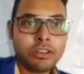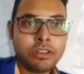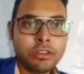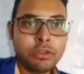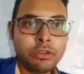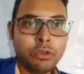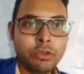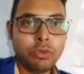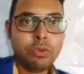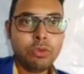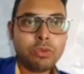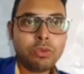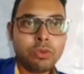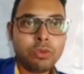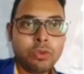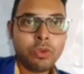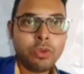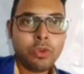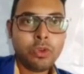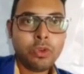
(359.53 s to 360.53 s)
So
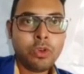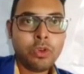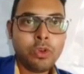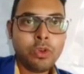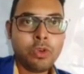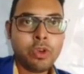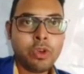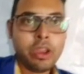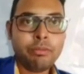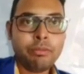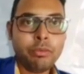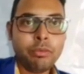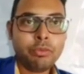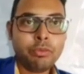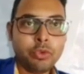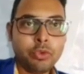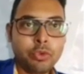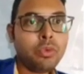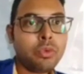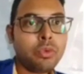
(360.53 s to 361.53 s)
we have
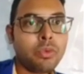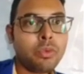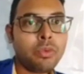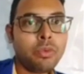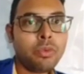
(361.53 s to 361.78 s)
moved to